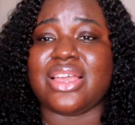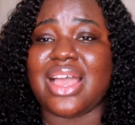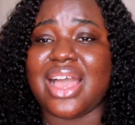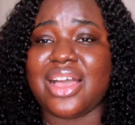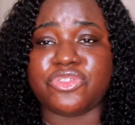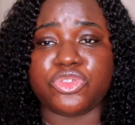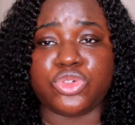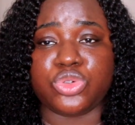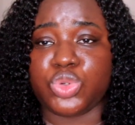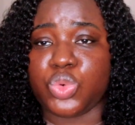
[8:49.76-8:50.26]

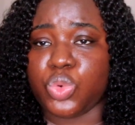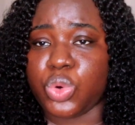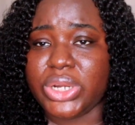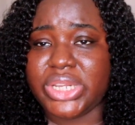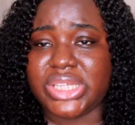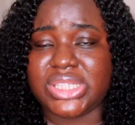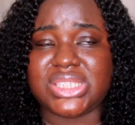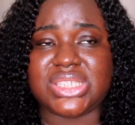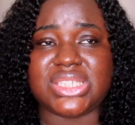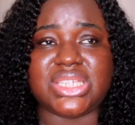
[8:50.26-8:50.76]
have good
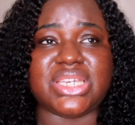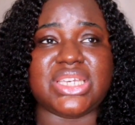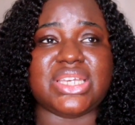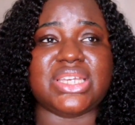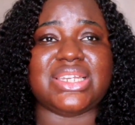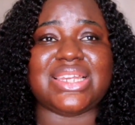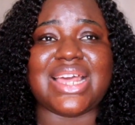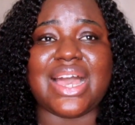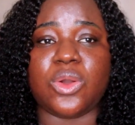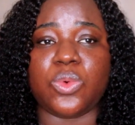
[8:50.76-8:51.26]

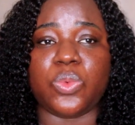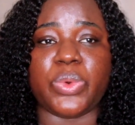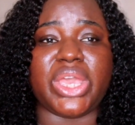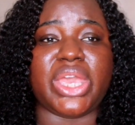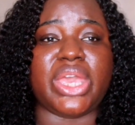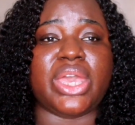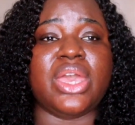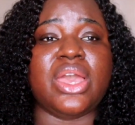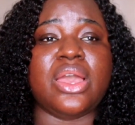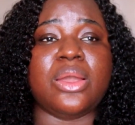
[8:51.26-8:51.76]
quality. That
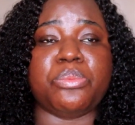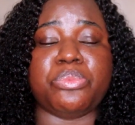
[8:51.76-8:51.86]
way,